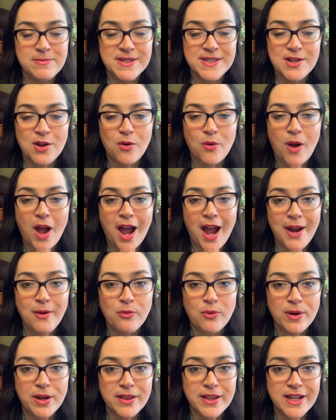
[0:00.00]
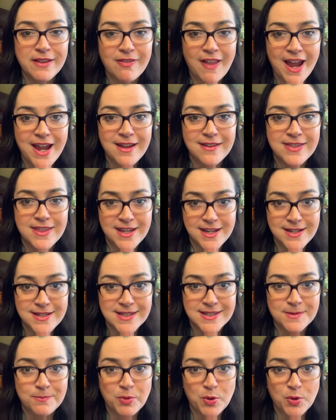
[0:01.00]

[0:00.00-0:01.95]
So I really like this